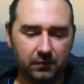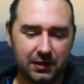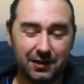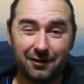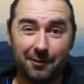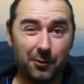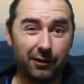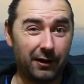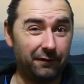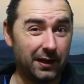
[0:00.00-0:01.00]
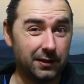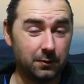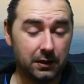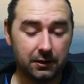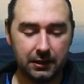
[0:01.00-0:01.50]
not a great fan of
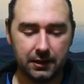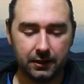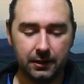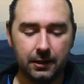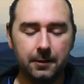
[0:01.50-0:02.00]
sweetener either.